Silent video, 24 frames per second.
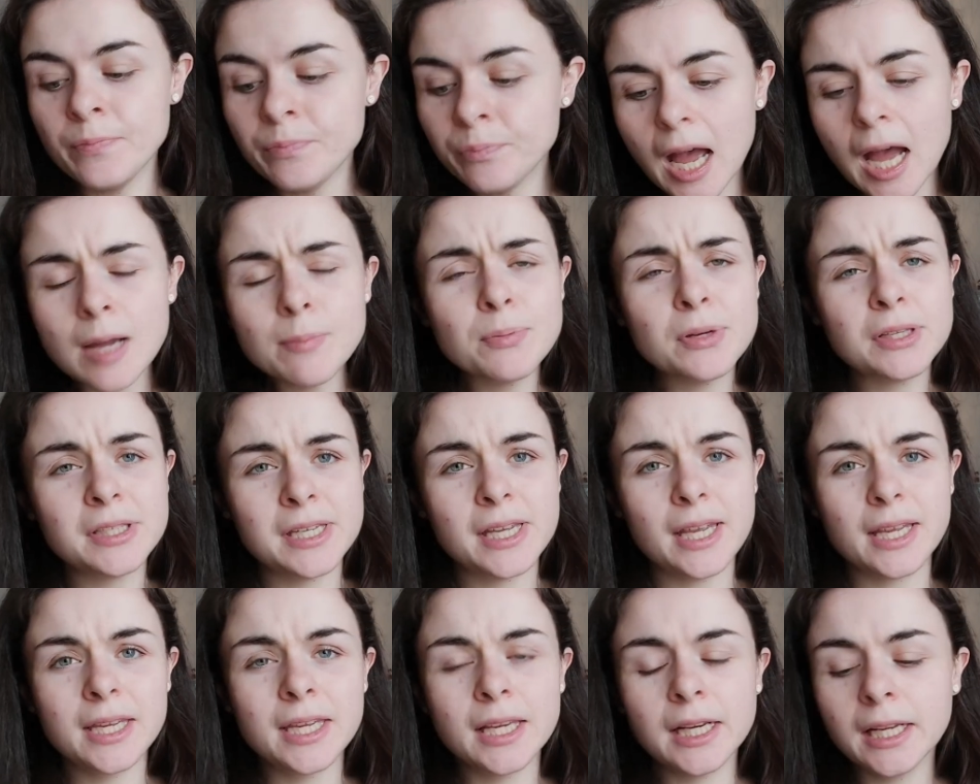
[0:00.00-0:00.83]
I
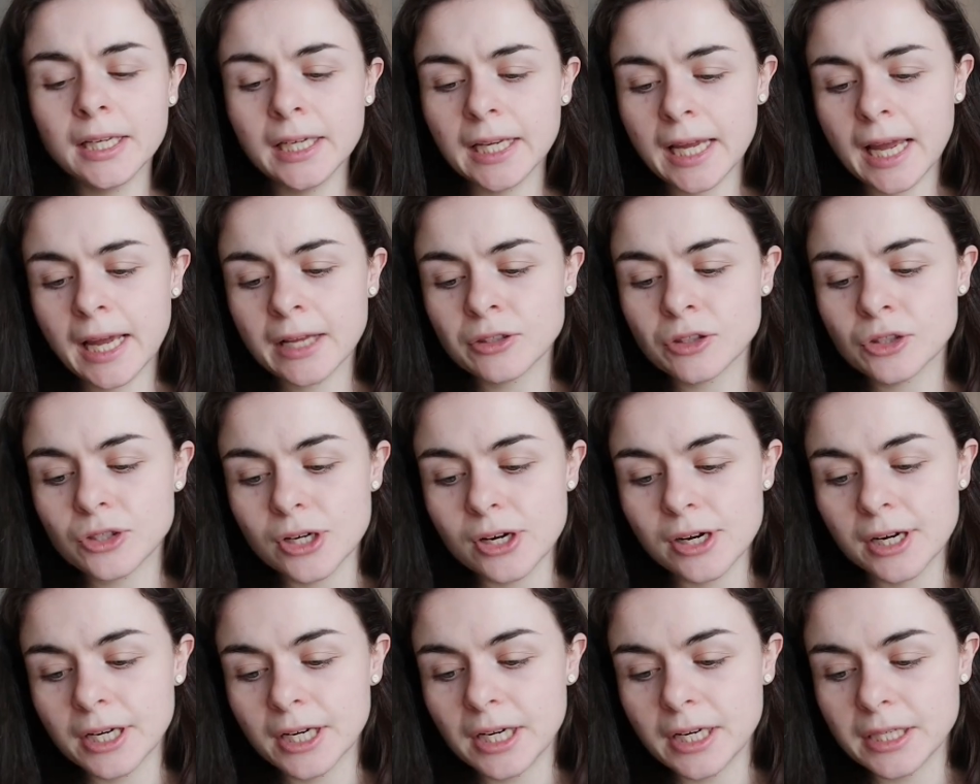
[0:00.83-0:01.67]
particularly
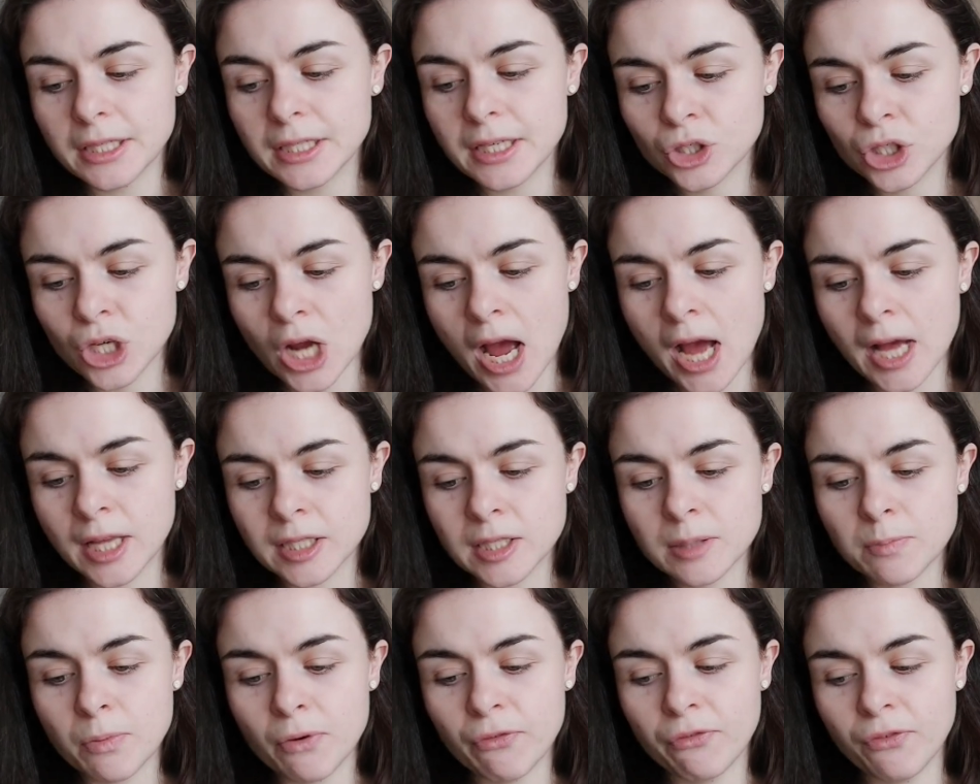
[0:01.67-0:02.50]
enjoyed
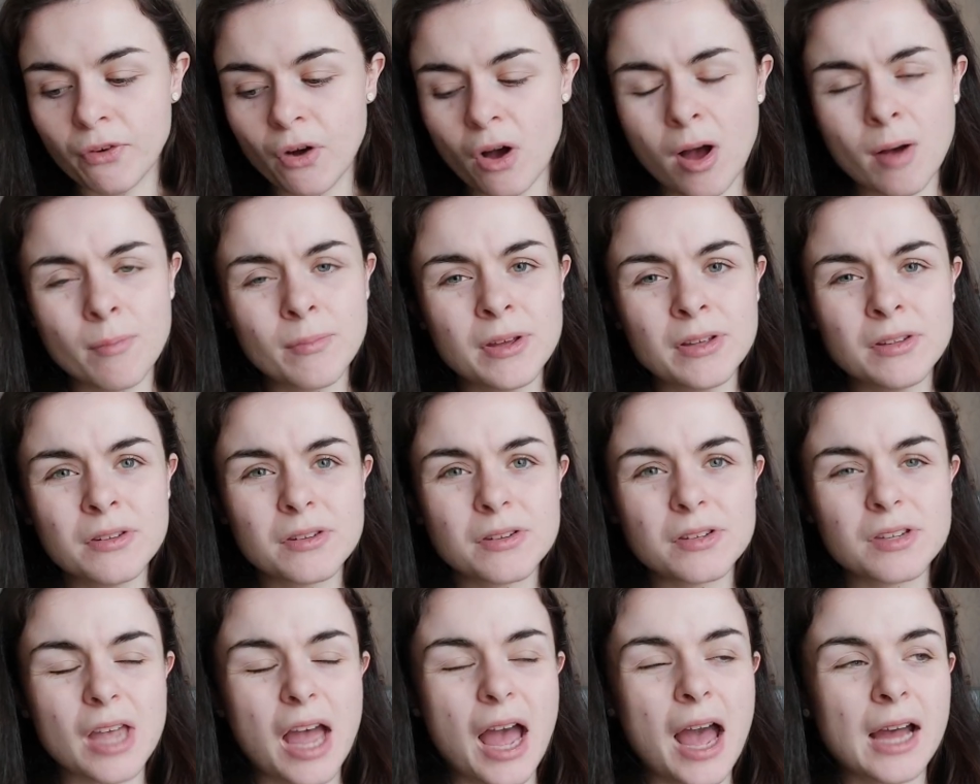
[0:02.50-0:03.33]
Sian's
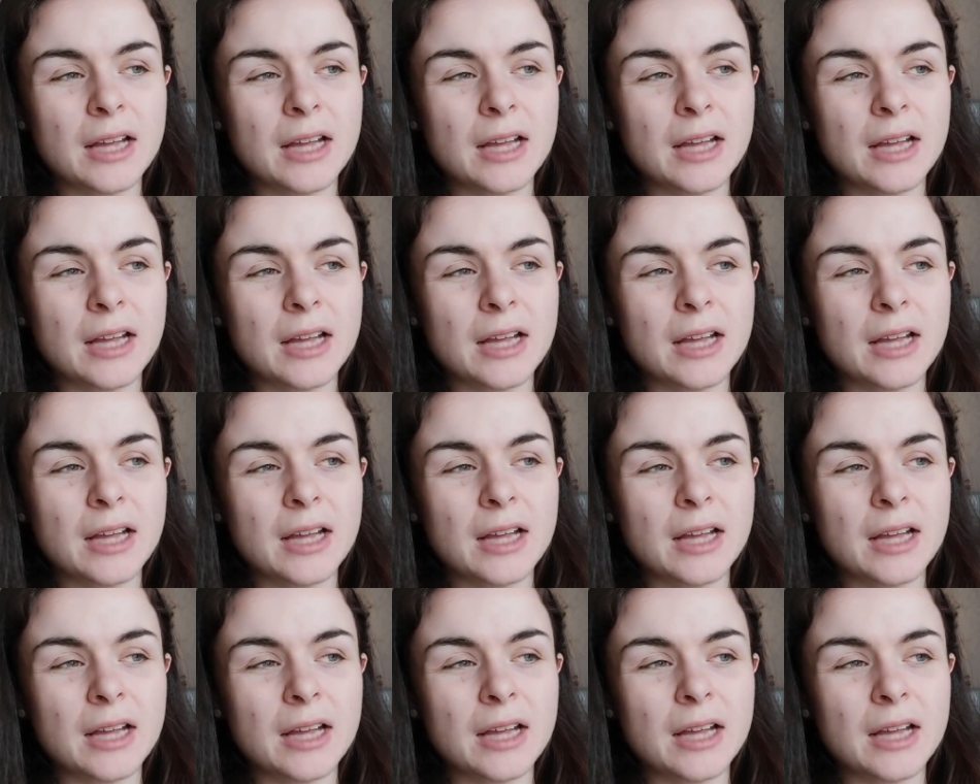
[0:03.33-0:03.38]
performance.